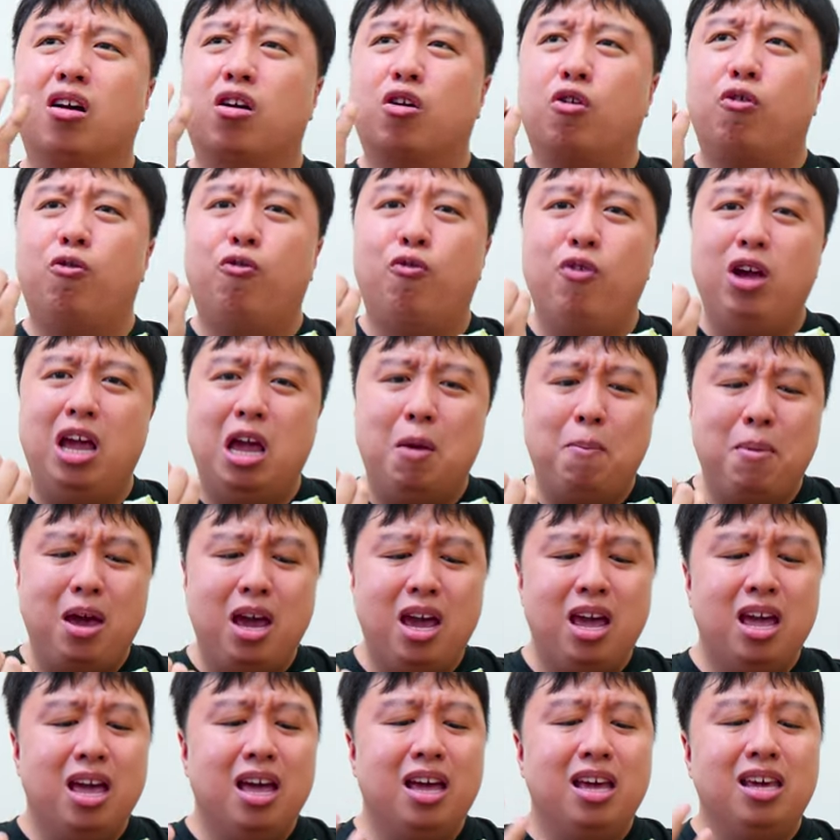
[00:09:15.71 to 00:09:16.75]

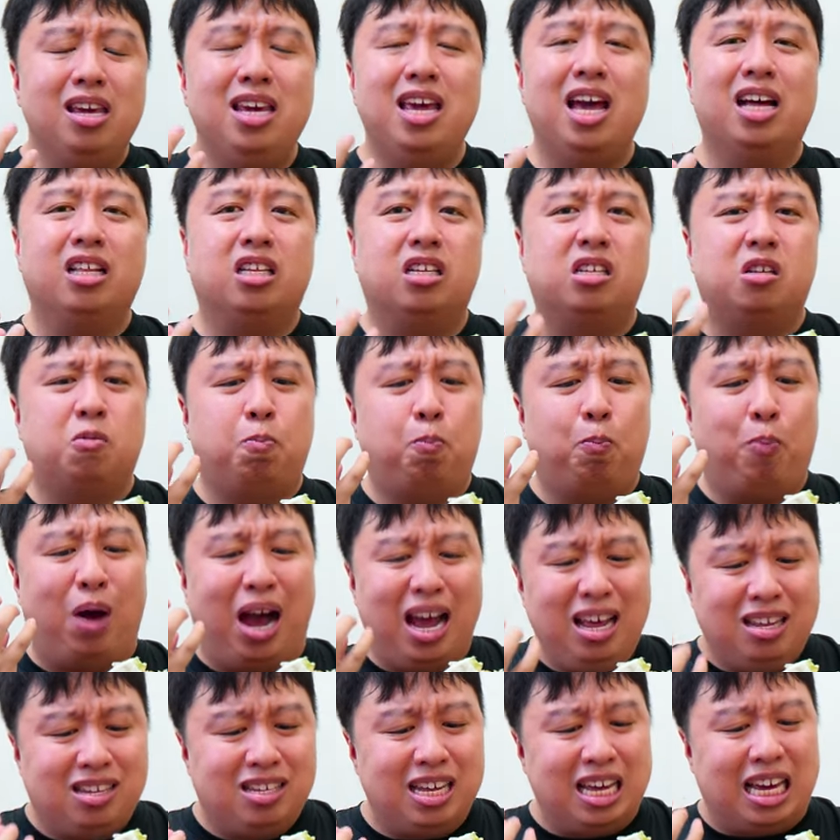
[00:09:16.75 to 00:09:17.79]
creamy yet
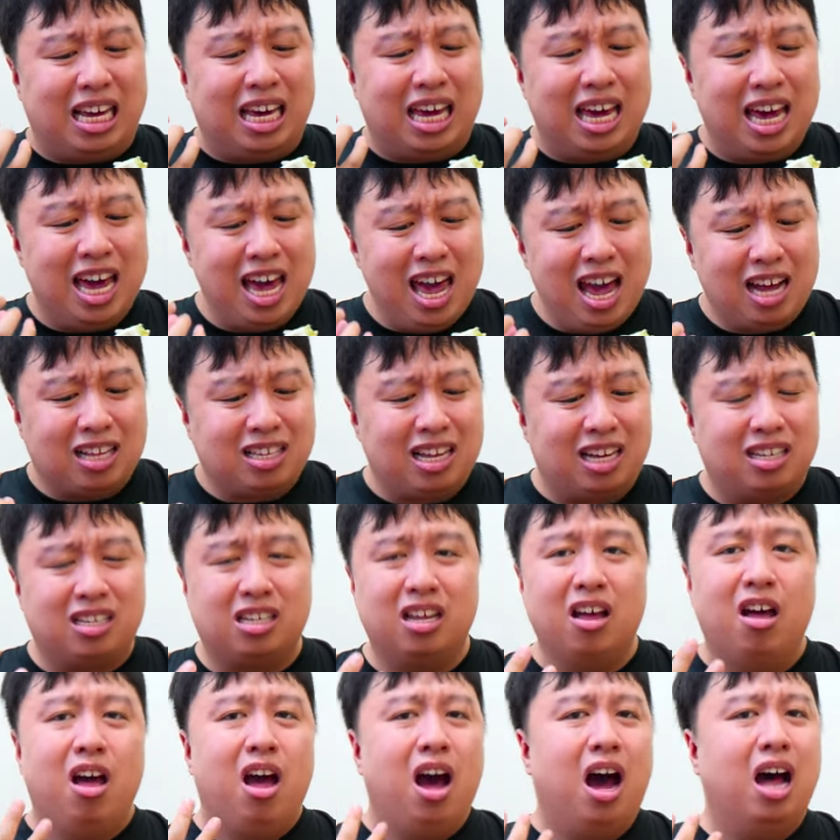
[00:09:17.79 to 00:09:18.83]
spicy kick that's
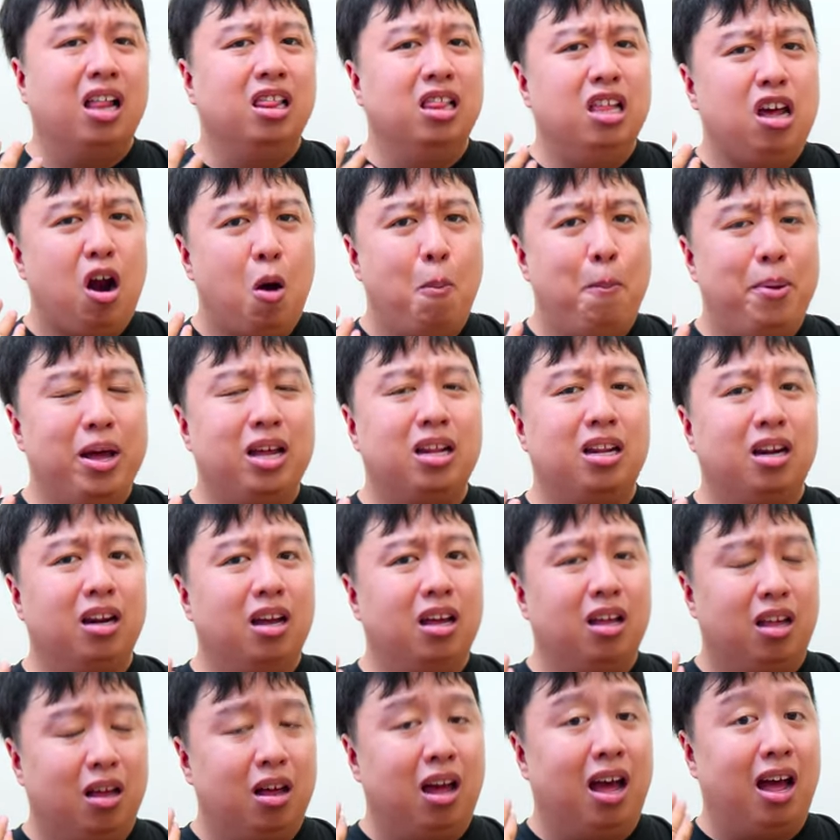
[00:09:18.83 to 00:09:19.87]
a little bit,
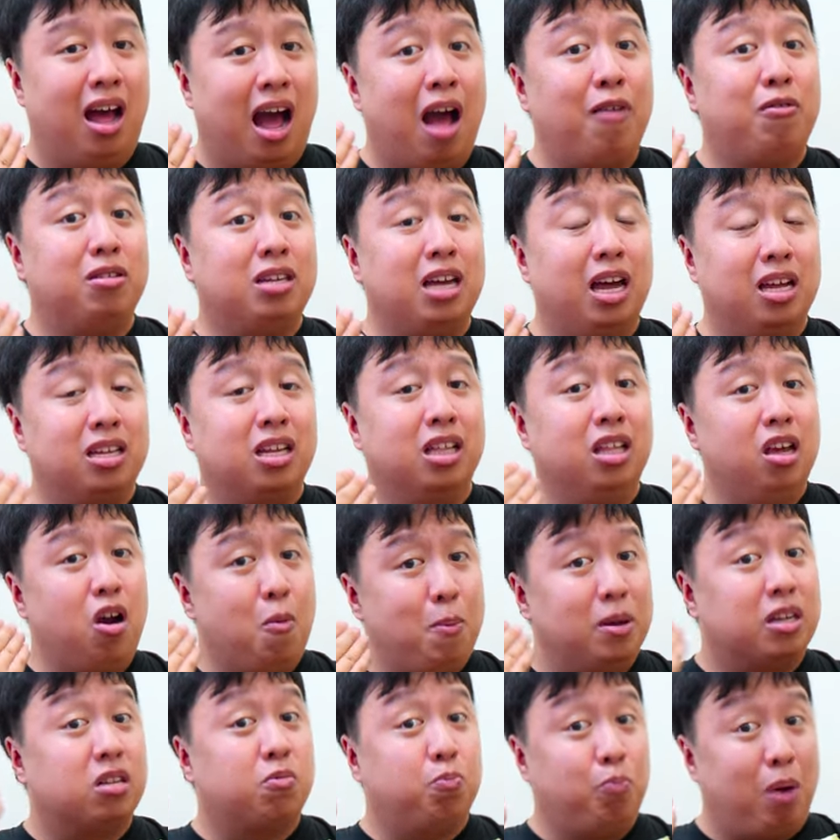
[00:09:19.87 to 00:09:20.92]
I have to say, it's a little
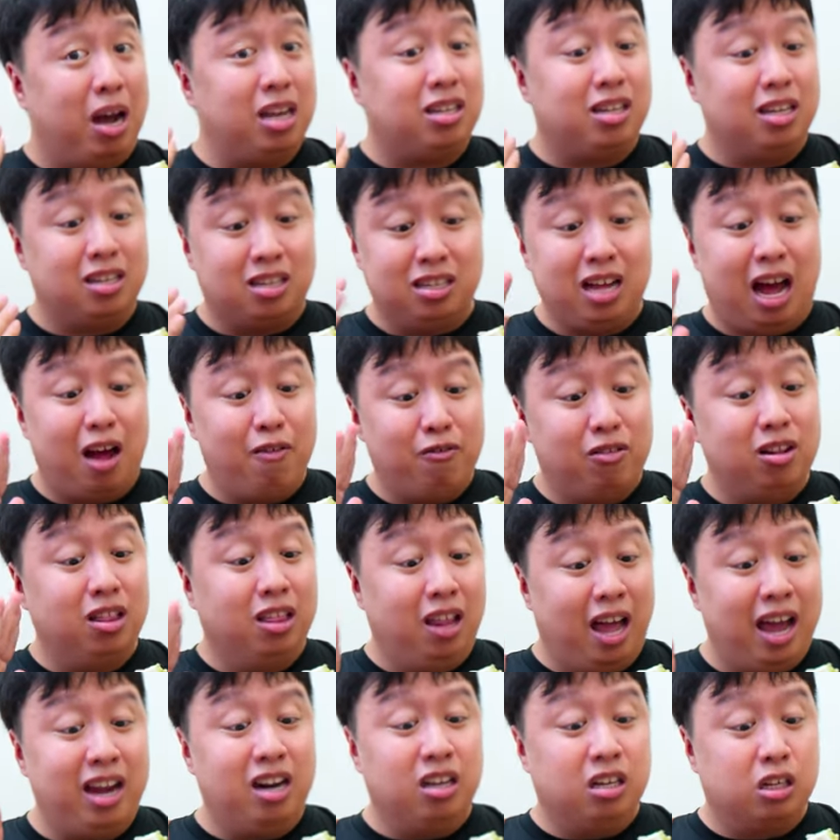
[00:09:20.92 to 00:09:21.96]
bit spicy. It's not
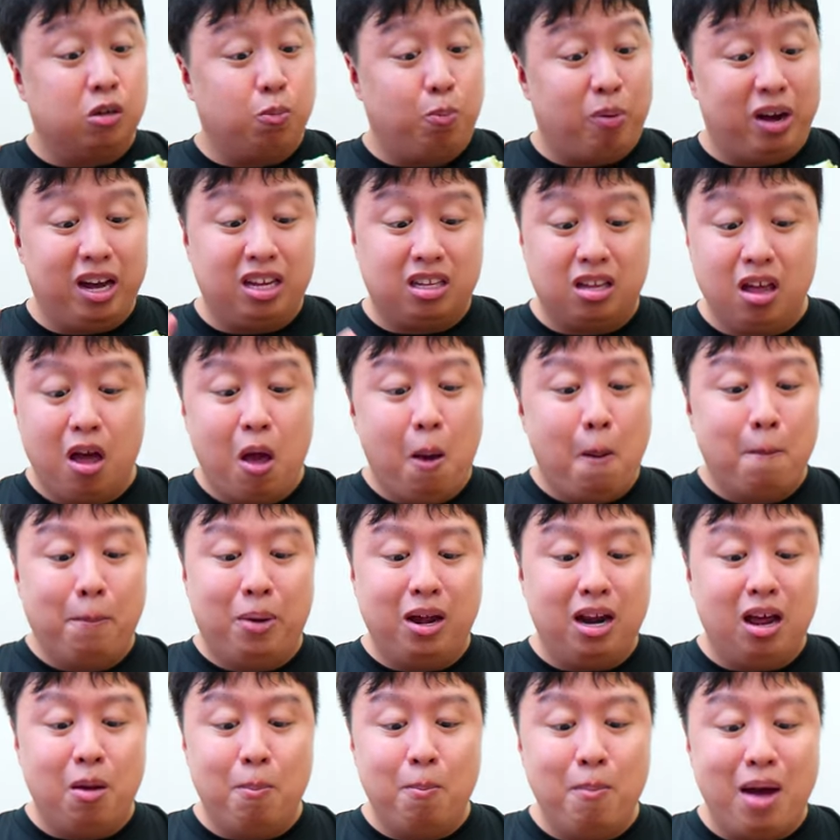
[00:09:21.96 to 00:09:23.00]
light in spice,
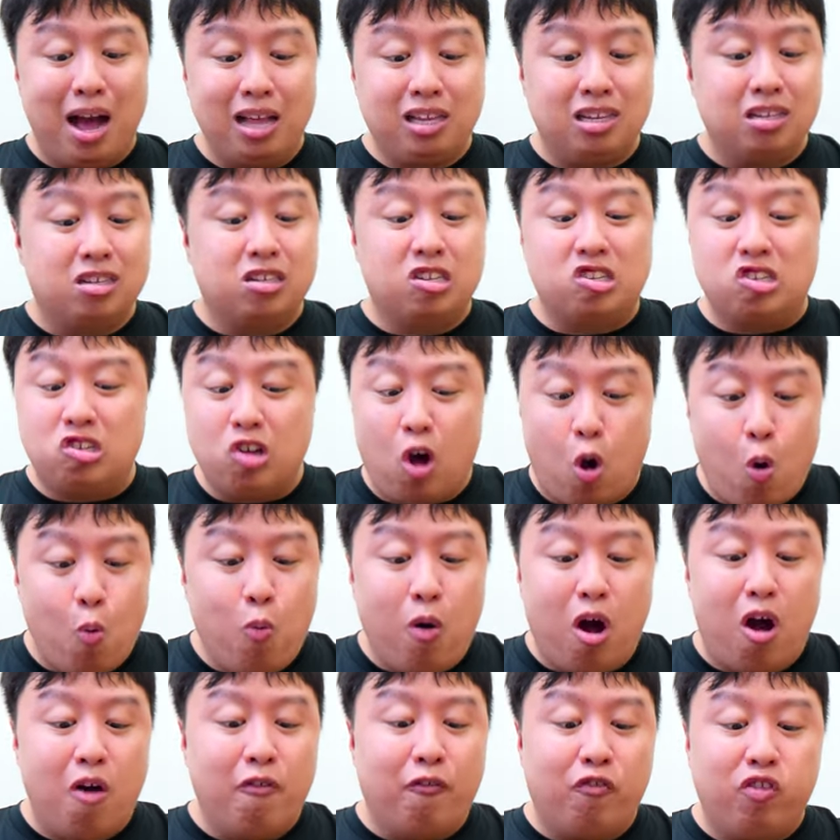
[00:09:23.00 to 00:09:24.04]
but it matches so
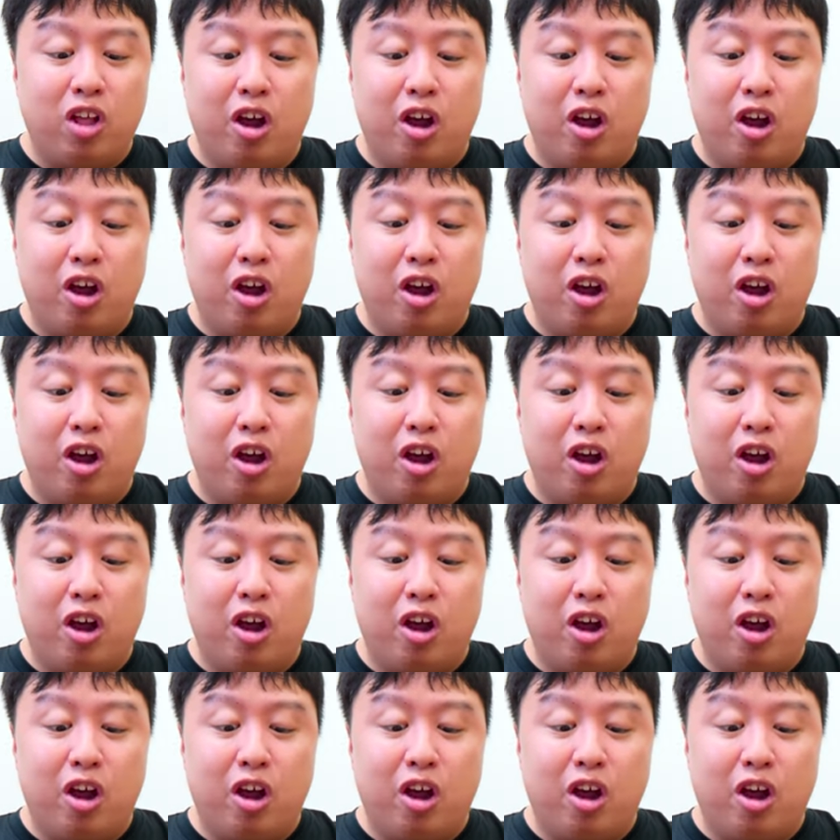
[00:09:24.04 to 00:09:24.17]
well in